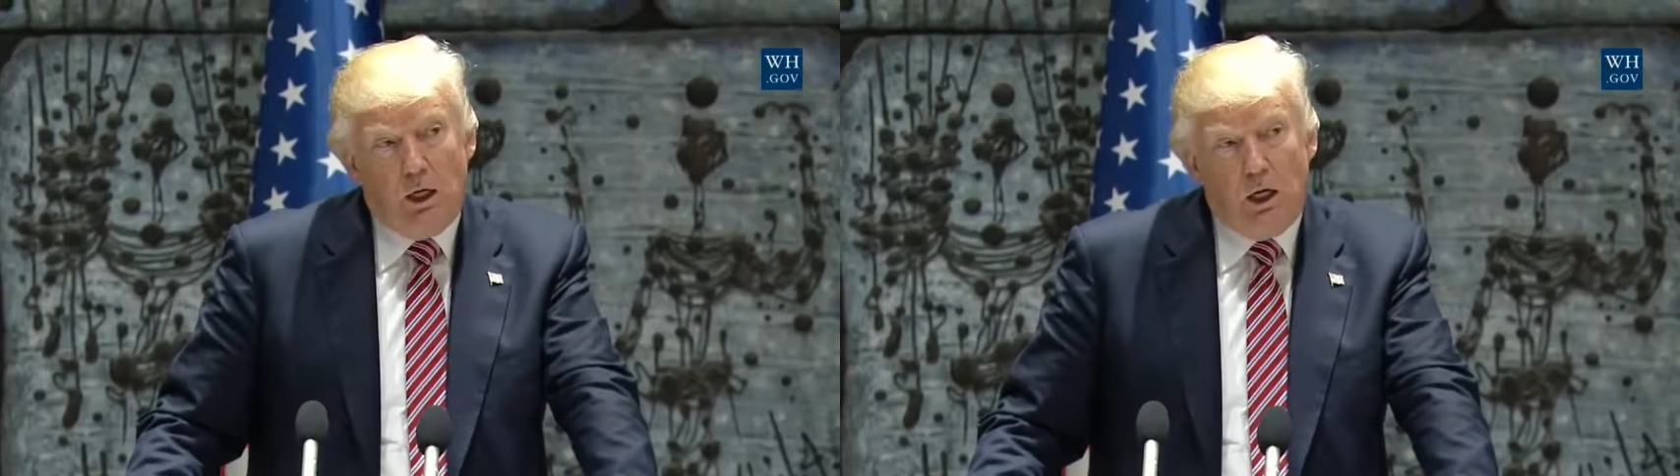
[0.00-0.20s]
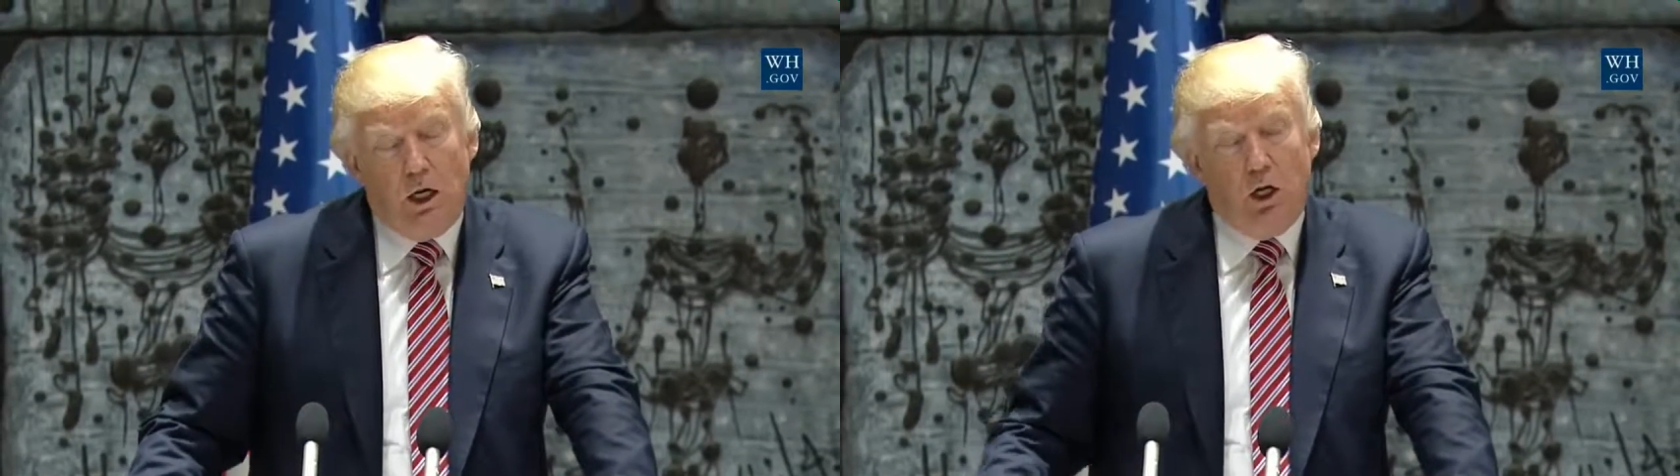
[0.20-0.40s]

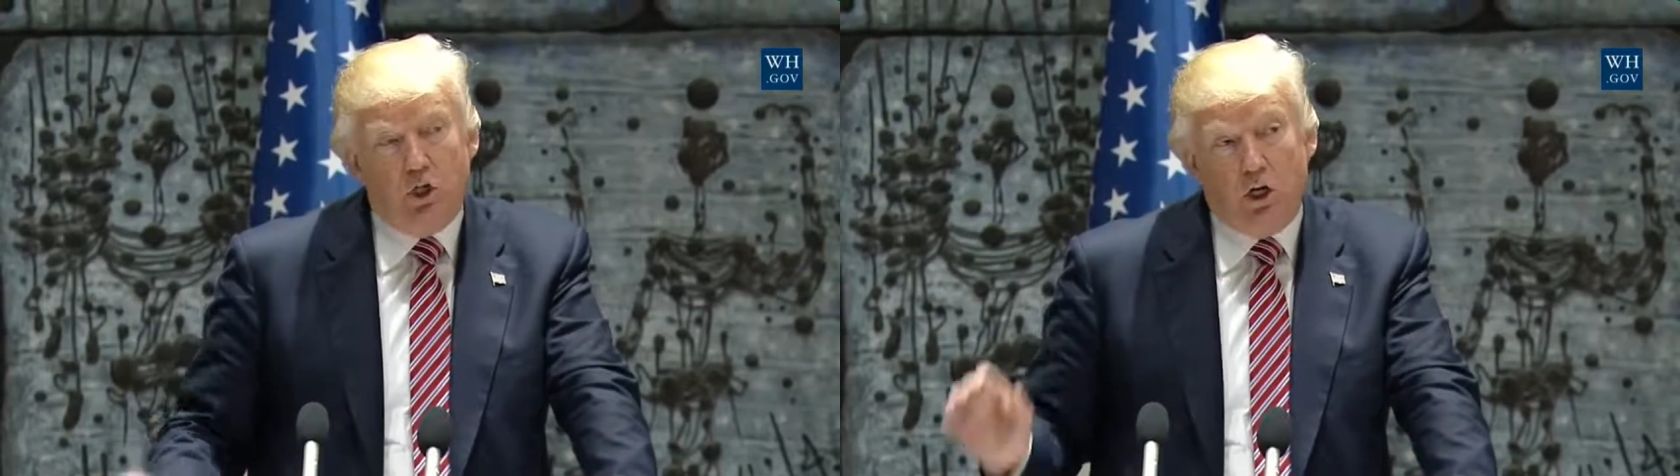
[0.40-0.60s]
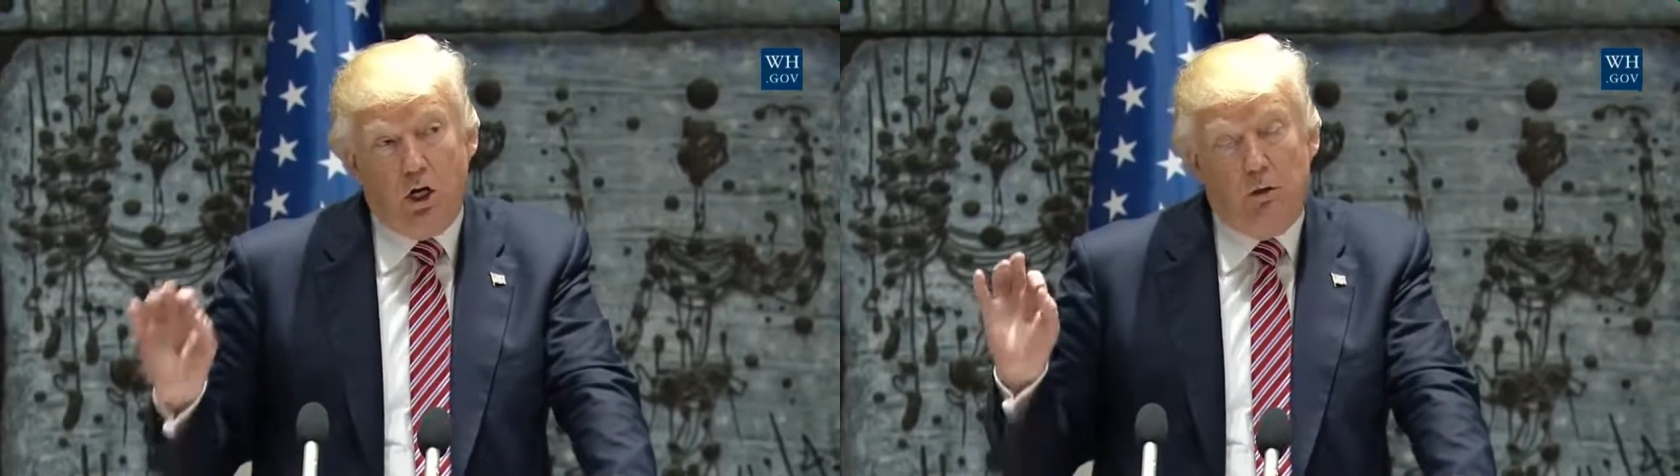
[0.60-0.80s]
King
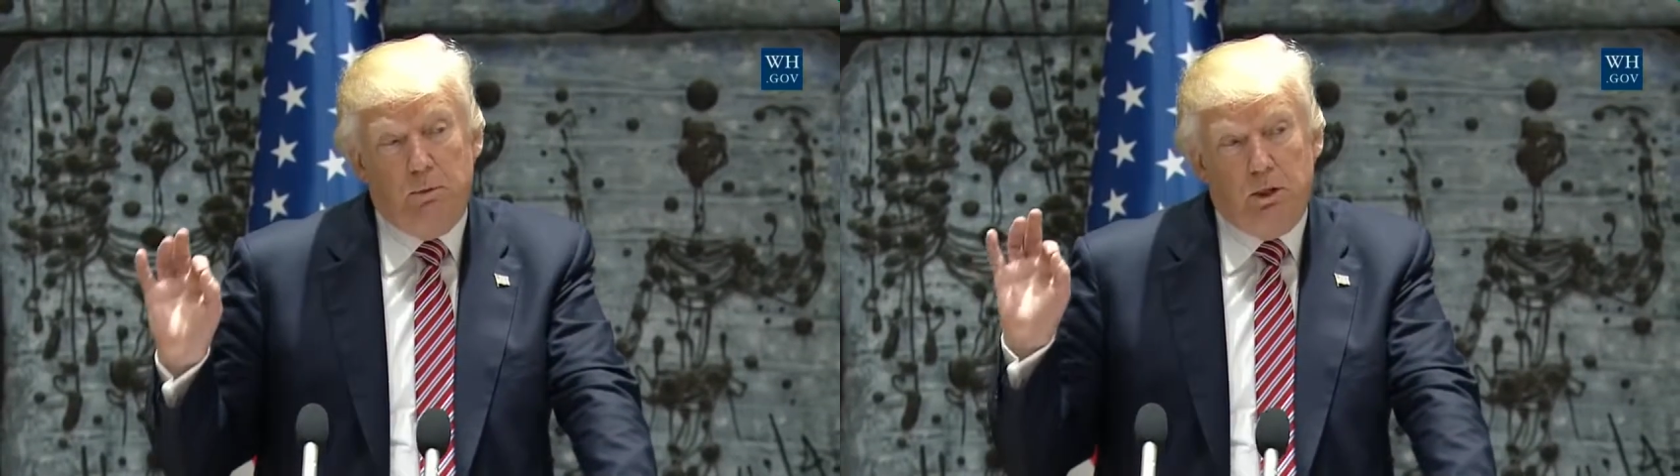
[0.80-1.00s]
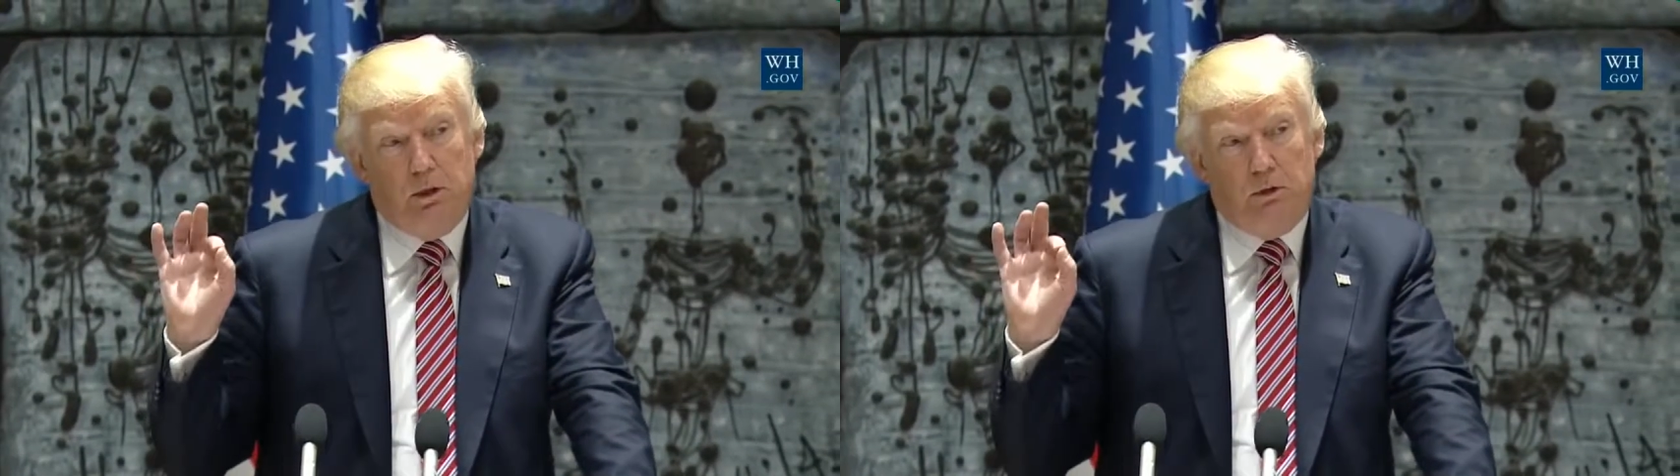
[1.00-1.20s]

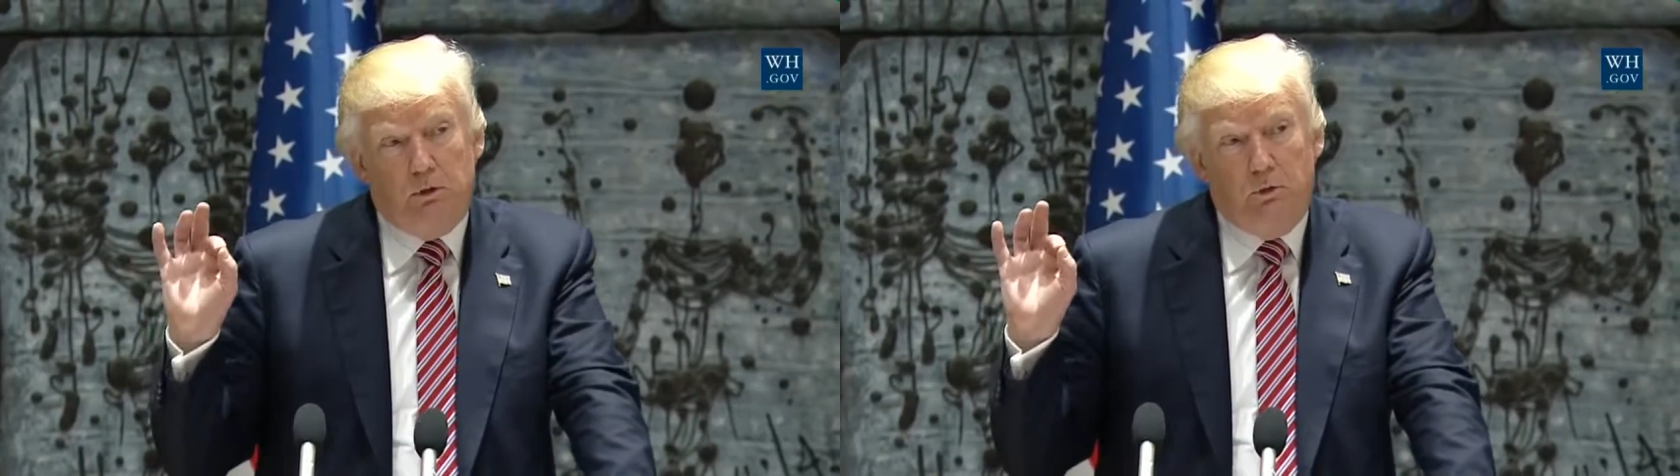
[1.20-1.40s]
Salman